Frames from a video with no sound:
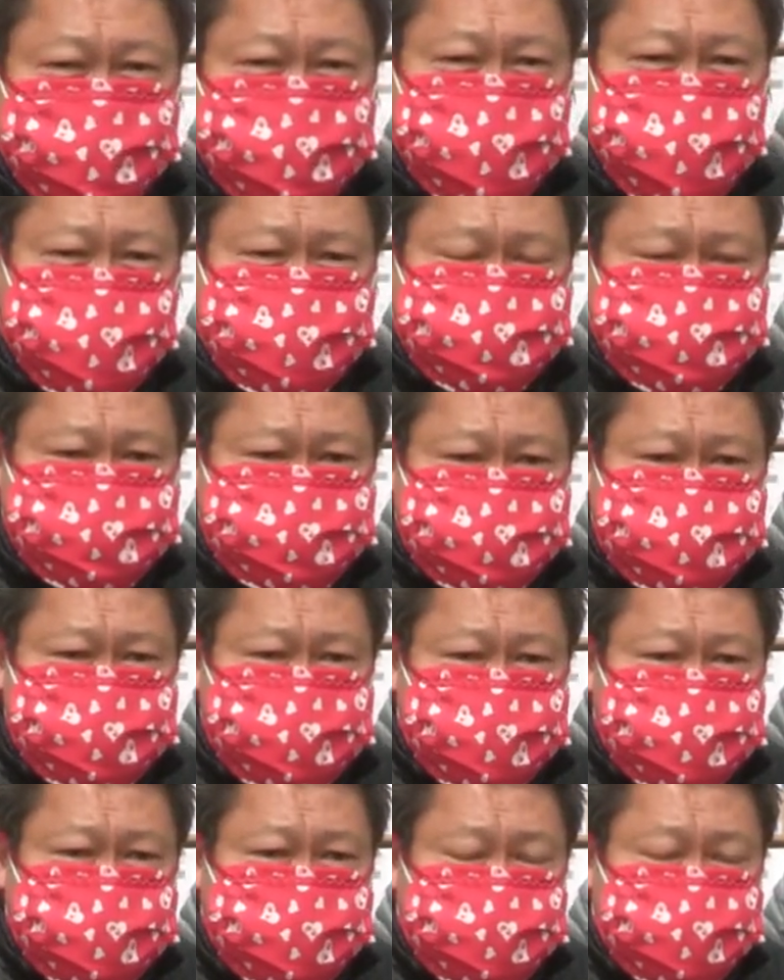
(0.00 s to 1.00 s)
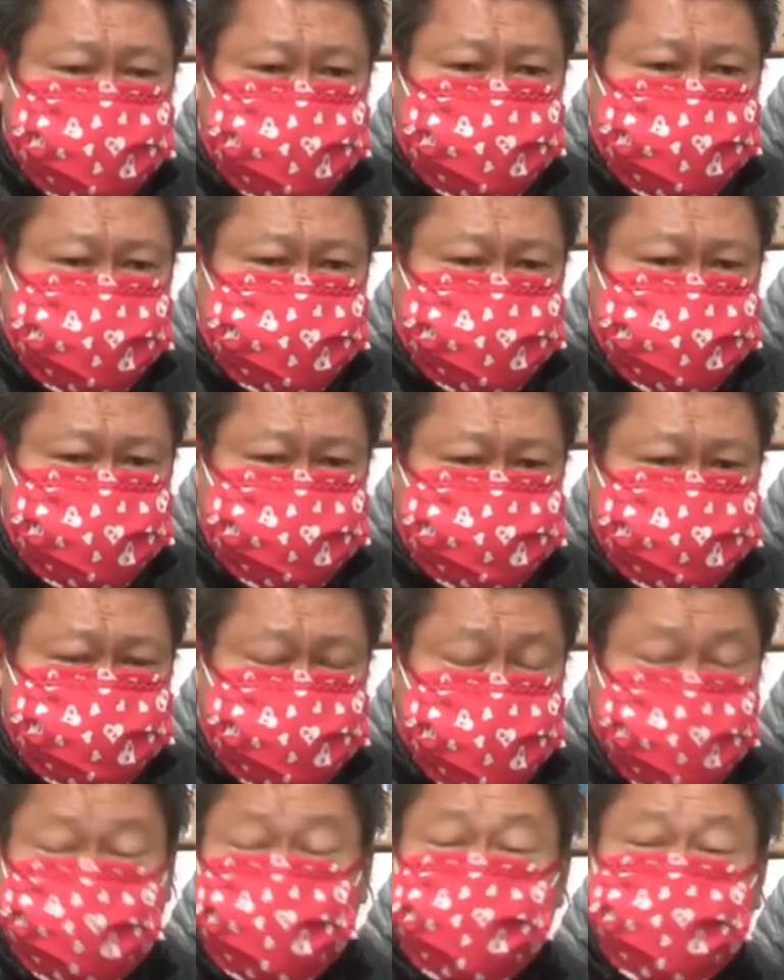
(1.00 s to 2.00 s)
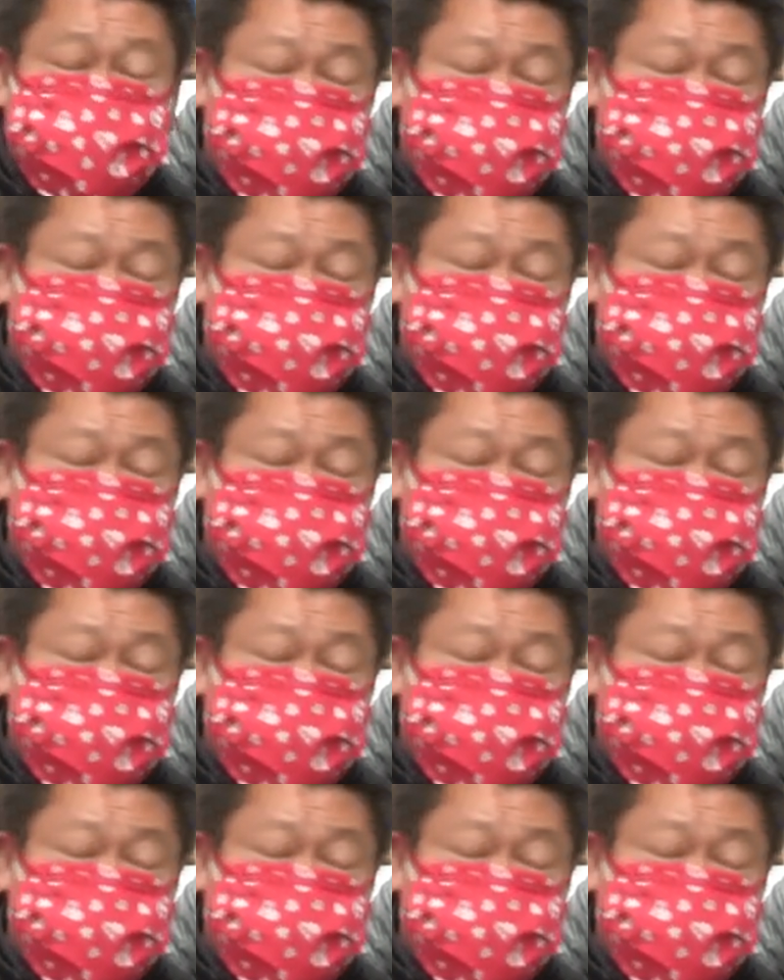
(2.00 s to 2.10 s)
that, and I'm going to